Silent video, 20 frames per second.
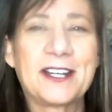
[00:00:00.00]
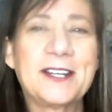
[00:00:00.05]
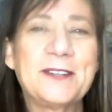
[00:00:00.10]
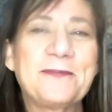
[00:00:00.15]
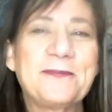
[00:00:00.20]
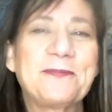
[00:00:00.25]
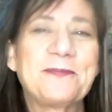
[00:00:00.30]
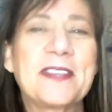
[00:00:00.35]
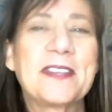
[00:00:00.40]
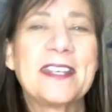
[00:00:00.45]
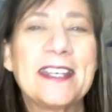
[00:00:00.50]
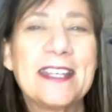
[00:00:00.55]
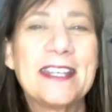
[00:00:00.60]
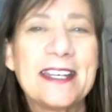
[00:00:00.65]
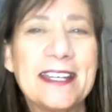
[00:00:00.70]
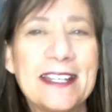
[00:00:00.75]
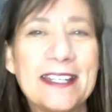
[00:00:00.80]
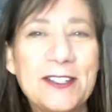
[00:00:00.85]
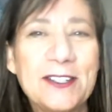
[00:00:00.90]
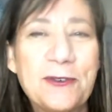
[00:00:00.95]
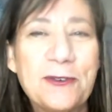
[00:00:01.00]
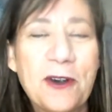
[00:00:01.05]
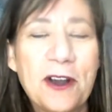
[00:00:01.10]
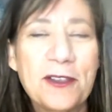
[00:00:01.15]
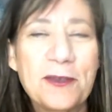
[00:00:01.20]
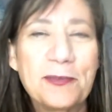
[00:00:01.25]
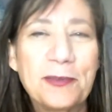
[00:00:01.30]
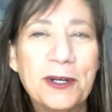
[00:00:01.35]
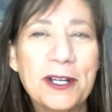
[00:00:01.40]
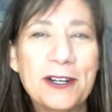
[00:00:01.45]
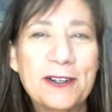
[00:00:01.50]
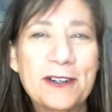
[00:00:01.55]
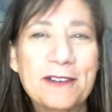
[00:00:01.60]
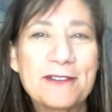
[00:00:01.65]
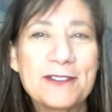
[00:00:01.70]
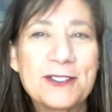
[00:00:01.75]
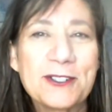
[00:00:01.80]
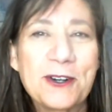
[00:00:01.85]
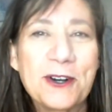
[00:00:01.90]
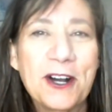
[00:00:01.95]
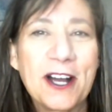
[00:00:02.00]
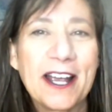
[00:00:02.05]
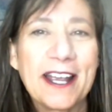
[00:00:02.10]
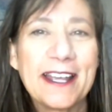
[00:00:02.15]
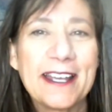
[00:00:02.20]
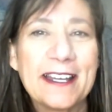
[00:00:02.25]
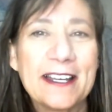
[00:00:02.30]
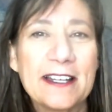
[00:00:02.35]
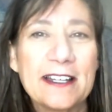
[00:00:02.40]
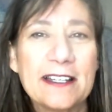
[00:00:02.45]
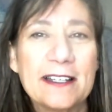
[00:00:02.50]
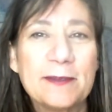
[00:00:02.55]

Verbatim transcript: right? You are the bringer of joy,